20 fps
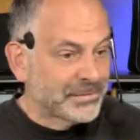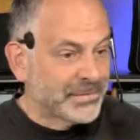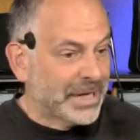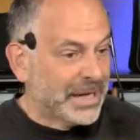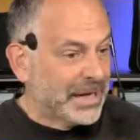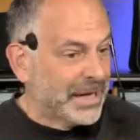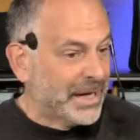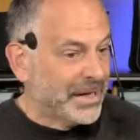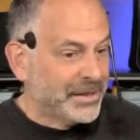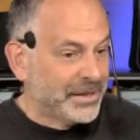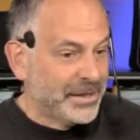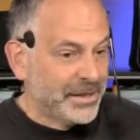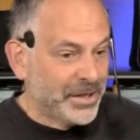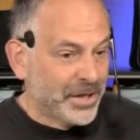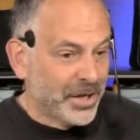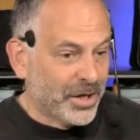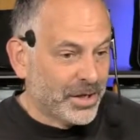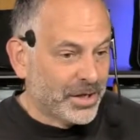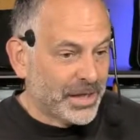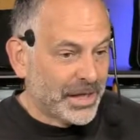
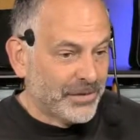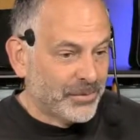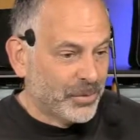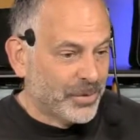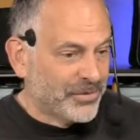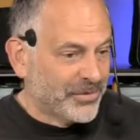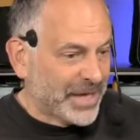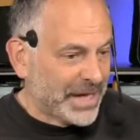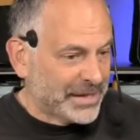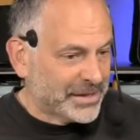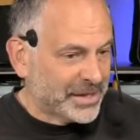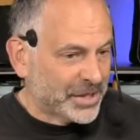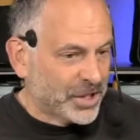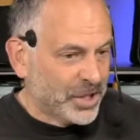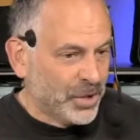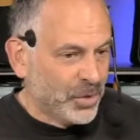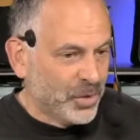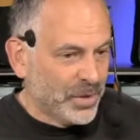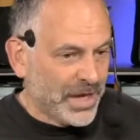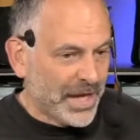we've got the
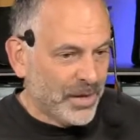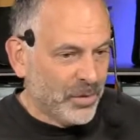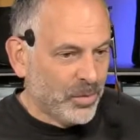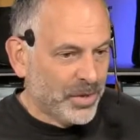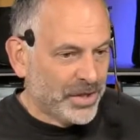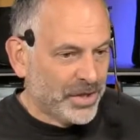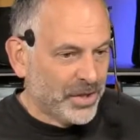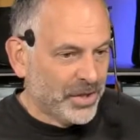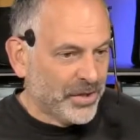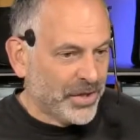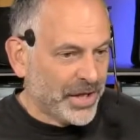Q&A window